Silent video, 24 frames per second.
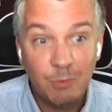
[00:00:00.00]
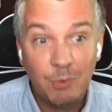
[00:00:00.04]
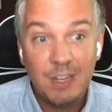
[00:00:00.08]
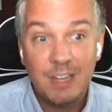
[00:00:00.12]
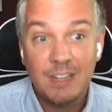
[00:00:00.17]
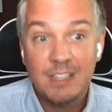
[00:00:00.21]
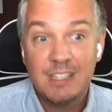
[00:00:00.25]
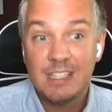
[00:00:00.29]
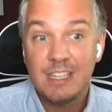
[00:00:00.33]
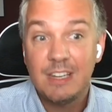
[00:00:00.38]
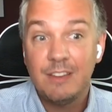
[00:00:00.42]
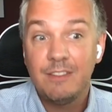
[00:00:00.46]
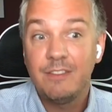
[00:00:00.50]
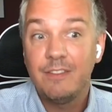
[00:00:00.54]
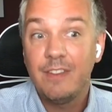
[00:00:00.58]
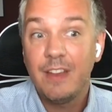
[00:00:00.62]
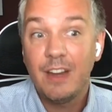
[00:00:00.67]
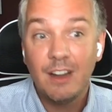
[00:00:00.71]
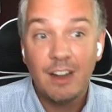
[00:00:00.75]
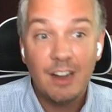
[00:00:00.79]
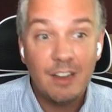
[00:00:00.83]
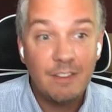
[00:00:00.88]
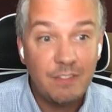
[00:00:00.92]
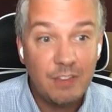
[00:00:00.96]
We see
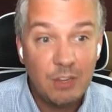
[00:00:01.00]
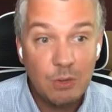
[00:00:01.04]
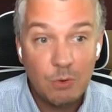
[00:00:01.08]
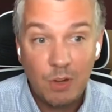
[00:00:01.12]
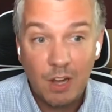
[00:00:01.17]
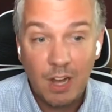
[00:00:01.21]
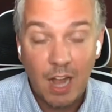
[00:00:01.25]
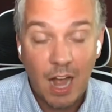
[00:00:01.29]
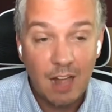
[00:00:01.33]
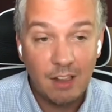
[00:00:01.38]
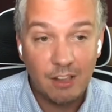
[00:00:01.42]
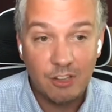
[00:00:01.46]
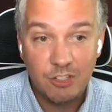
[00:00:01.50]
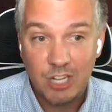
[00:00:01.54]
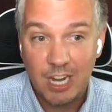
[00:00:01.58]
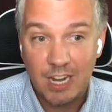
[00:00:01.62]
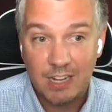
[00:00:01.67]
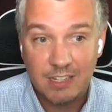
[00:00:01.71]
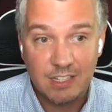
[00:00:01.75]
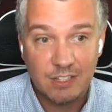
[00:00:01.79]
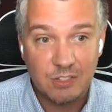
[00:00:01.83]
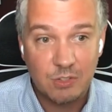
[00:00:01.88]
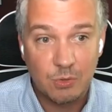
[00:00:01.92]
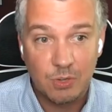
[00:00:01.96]
very few college
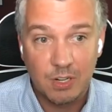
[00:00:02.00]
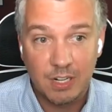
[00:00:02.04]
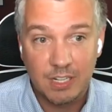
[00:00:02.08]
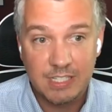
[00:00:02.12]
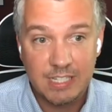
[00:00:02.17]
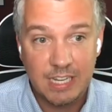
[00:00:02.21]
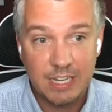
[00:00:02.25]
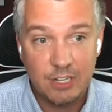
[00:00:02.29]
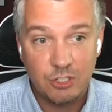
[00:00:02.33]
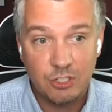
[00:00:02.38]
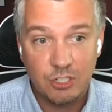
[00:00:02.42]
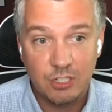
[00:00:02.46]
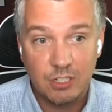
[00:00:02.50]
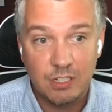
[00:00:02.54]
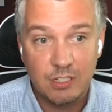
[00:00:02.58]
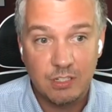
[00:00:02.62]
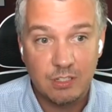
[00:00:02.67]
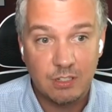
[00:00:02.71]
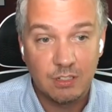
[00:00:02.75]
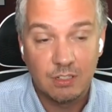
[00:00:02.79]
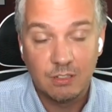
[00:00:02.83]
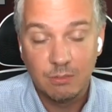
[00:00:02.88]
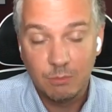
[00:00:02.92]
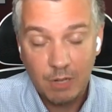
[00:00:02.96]
access
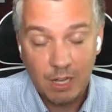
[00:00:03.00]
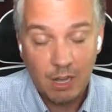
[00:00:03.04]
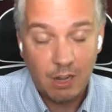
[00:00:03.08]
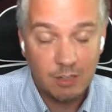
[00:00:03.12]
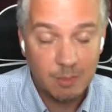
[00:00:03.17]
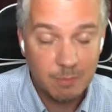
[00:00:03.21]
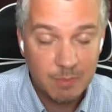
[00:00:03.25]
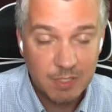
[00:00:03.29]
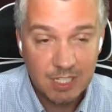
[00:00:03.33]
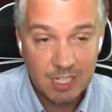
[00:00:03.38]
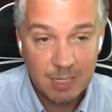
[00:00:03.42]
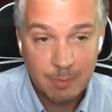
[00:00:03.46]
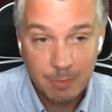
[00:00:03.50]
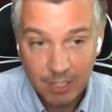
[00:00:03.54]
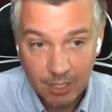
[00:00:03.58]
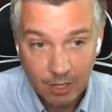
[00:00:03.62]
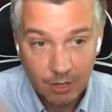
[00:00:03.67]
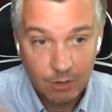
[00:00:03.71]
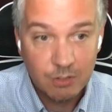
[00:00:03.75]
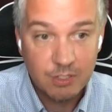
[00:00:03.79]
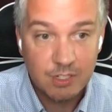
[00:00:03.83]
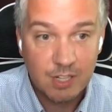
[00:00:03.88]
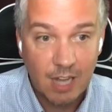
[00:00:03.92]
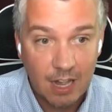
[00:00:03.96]
organizations, or we call them
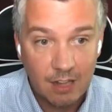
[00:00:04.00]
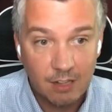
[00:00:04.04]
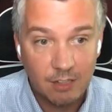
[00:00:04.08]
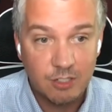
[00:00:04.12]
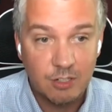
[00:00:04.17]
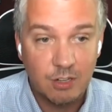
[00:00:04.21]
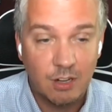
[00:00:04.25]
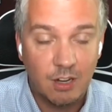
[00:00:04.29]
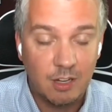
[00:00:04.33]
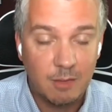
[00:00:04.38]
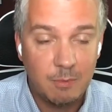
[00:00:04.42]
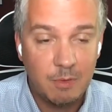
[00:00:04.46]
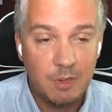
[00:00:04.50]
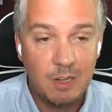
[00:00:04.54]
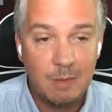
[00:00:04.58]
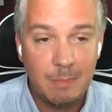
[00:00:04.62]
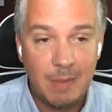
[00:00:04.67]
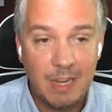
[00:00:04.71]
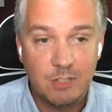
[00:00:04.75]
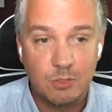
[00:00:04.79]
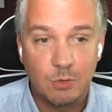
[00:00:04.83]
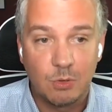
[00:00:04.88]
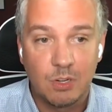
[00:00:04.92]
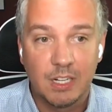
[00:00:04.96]
CBOs, college
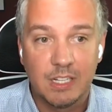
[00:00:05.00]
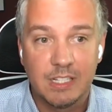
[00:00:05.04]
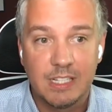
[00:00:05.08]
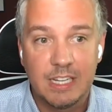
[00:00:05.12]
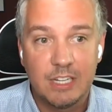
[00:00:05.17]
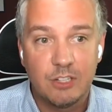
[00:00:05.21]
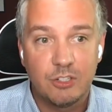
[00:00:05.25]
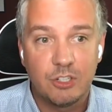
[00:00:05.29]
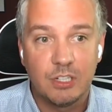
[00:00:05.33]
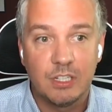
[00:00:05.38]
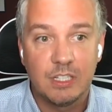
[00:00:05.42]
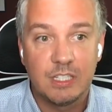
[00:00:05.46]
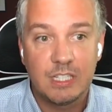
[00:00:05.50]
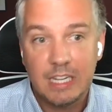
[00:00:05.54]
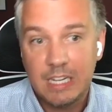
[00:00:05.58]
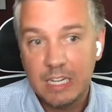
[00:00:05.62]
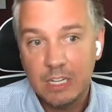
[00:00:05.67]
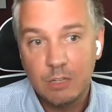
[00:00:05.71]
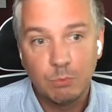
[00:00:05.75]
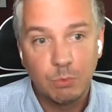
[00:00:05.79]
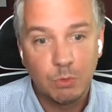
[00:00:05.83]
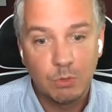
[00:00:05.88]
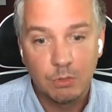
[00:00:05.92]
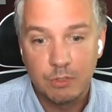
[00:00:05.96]
community-based organizations,
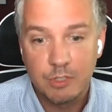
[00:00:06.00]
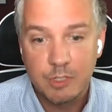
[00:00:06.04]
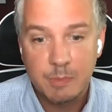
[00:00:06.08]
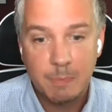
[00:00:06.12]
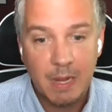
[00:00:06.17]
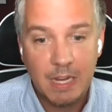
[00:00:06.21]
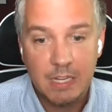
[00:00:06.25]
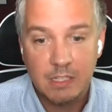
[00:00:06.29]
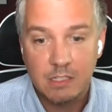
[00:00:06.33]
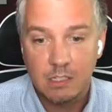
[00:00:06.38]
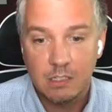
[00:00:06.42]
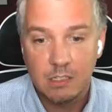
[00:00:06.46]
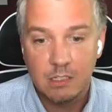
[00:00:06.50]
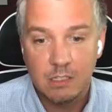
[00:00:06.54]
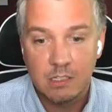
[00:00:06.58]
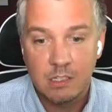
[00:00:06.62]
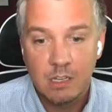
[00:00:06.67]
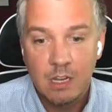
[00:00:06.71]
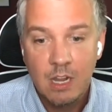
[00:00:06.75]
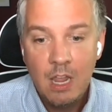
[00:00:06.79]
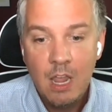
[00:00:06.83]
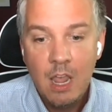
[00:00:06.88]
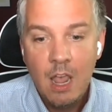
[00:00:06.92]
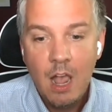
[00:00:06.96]
in rural spaces.
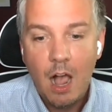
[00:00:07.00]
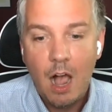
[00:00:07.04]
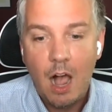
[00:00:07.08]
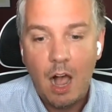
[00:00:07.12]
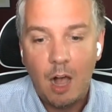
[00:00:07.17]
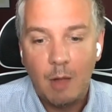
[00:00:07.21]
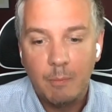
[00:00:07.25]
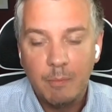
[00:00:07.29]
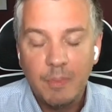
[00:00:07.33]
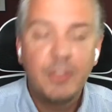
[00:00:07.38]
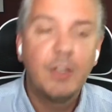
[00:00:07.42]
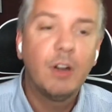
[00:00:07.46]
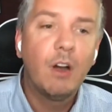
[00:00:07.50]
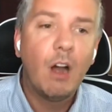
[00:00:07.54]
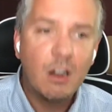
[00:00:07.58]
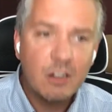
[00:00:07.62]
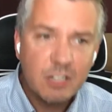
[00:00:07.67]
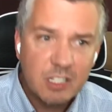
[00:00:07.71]
There are